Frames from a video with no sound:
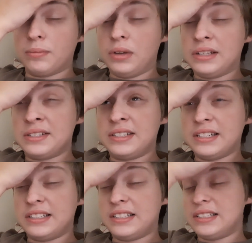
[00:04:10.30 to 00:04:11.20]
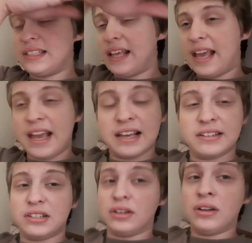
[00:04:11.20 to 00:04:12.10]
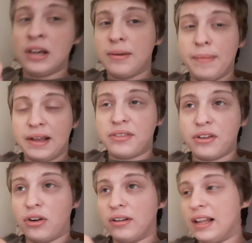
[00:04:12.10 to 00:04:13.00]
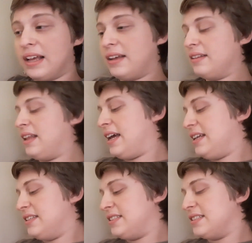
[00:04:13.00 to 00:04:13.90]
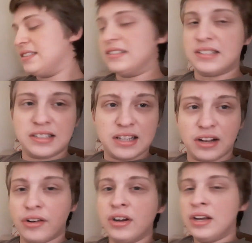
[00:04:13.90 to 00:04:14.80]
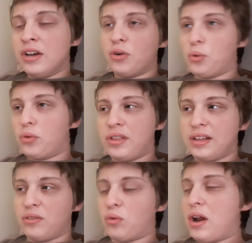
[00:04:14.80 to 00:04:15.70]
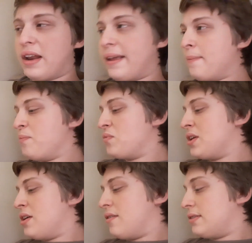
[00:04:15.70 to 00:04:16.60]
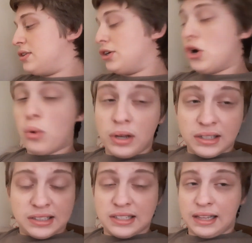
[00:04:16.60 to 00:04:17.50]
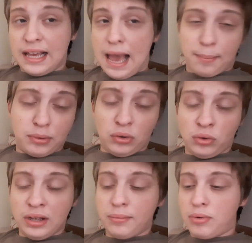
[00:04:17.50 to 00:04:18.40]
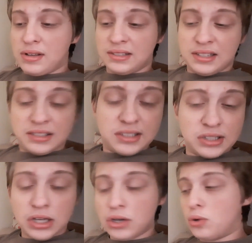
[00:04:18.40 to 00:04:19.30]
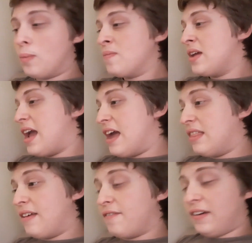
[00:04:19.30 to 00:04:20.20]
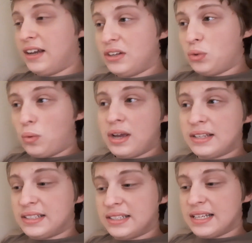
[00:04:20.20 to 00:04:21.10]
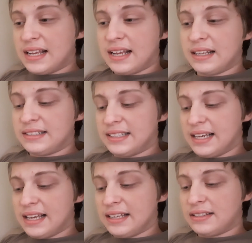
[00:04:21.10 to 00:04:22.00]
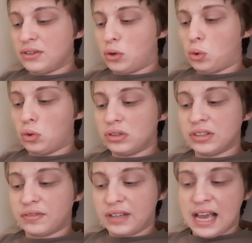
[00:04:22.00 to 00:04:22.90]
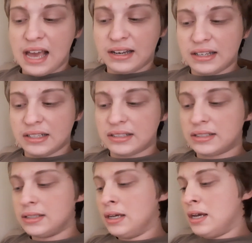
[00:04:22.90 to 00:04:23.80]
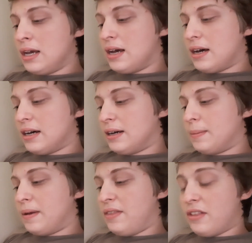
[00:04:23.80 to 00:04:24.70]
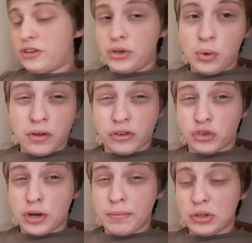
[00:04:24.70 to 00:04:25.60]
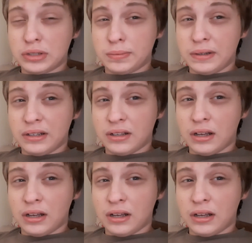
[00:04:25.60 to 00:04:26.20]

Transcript: instances they can to make their alliances and their holding ready to go against the Capitol and President Snow. And they find a way to get a hold of Katniss. And the two other tributes being